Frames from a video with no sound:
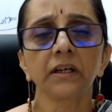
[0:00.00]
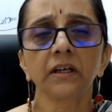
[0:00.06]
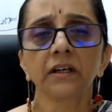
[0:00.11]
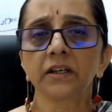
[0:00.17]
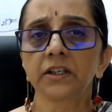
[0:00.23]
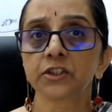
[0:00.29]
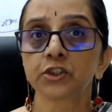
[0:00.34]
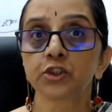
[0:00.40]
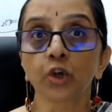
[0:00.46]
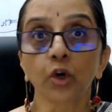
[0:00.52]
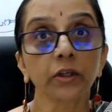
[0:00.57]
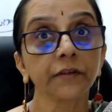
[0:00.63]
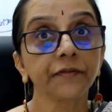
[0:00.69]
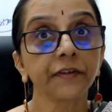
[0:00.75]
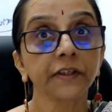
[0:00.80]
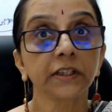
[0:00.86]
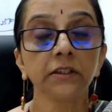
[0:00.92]

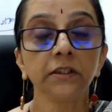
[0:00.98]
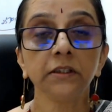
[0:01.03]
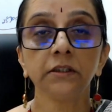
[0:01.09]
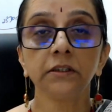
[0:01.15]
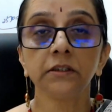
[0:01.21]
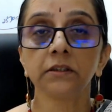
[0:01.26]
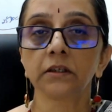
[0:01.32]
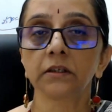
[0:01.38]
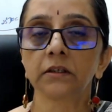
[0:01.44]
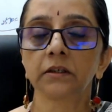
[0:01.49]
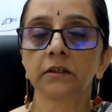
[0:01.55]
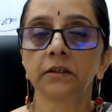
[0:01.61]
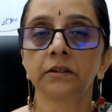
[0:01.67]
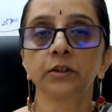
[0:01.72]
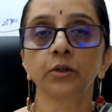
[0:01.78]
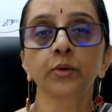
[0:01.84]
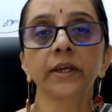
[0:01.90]
geographical
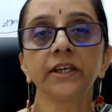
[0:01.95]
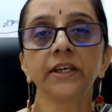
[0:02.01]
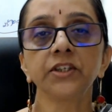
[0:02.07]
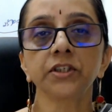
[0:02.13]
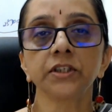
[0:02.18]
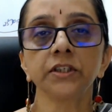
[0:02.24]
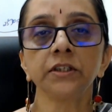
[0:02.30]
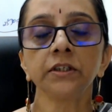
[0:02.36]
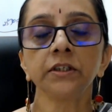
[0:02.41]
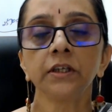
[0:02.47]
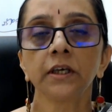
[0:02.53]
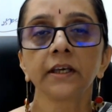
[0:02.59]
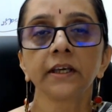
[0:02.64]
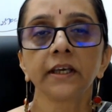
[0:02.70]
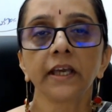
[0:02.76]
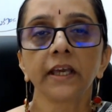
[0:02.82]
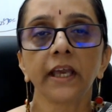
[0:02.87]
location,
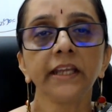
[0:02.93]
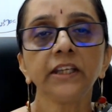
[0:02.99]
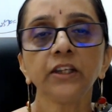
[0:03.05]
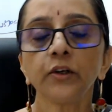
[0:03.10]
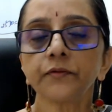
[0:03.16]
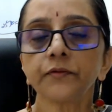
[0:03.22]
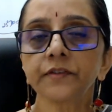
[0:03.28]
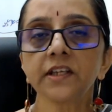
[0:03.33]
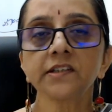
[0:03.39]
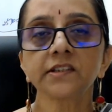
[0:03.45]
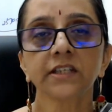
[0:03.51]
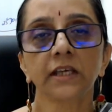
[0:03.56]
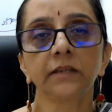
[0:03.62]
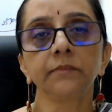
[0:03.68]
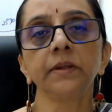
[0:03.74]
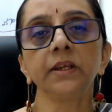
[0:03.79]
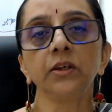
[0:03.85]
any of these can be
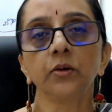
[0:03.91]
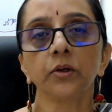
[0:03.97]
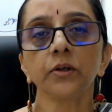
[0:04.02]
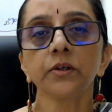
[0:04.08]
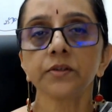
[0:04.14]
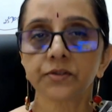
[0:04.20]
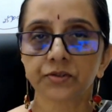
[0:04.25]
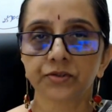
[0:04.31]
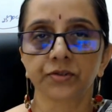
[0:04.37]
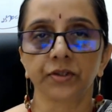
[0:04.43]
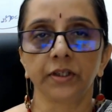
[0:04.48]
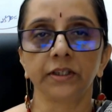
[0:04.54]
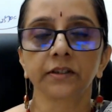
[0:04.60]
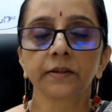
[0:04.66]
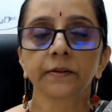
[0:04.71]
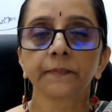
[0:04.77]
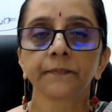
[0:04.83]
your strength.
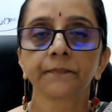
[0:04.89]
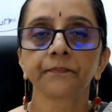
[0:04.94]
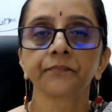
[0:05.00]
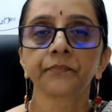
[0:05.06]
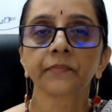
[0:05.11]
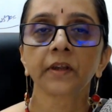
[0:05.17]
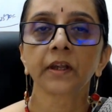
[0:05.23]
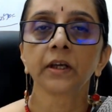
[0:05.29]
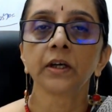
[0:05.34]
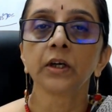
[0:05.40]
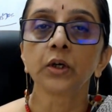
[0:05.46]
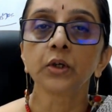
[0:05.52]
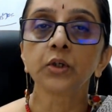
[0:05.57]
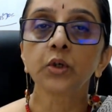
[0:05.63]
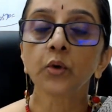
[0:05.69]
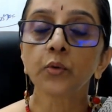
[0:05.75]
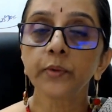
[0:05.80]
Your
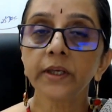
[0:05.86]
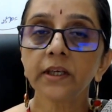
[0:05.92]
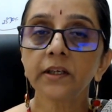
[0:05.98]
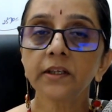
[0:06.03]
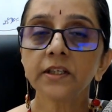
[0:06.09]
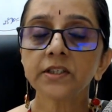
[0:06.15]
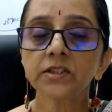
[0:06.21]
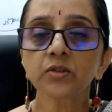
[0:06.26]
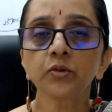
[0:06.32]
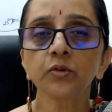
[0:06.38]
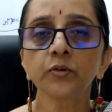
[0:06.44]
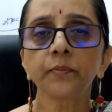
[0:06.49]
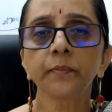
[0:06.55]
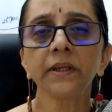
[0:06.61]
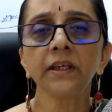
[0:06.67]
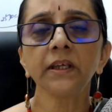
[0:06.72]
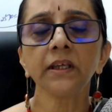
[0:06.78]
weakness could
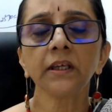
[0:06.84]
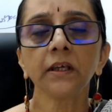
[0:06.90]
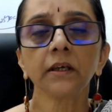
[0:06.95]
be